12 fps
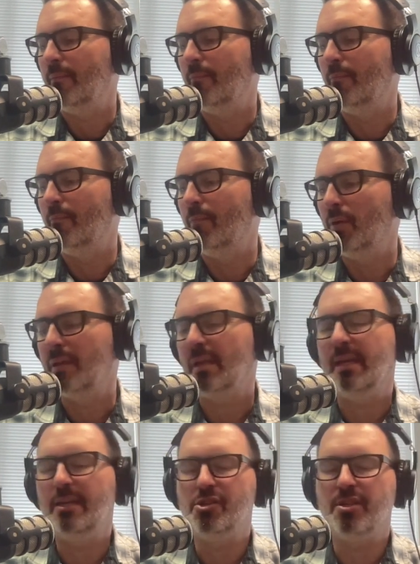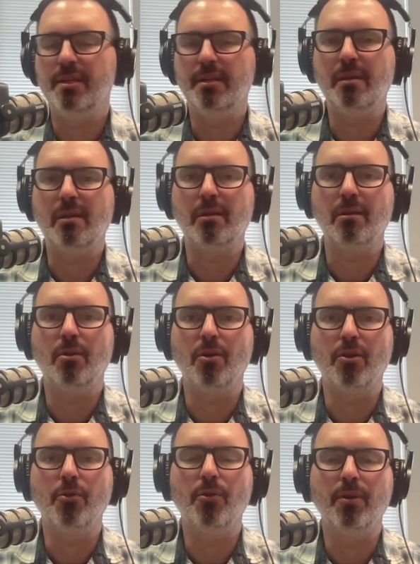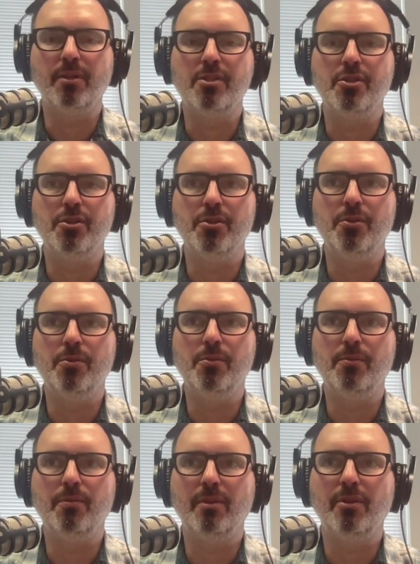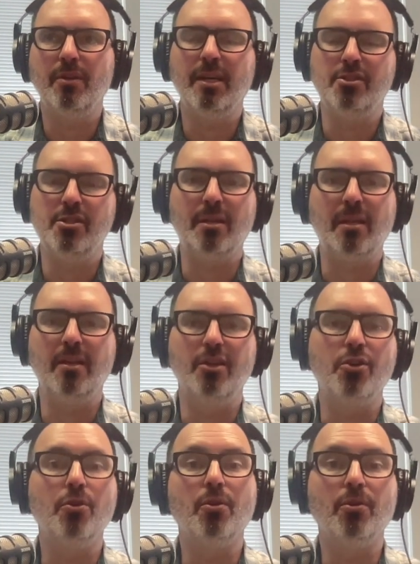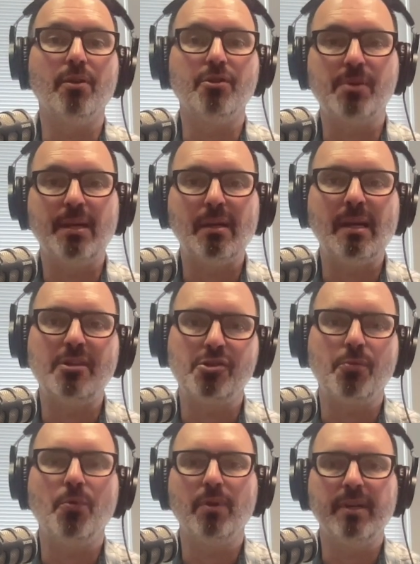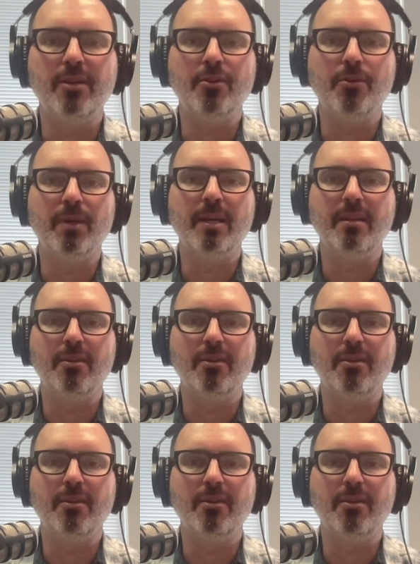most agents are going to they're not just going to Google a transaction coordinator, right?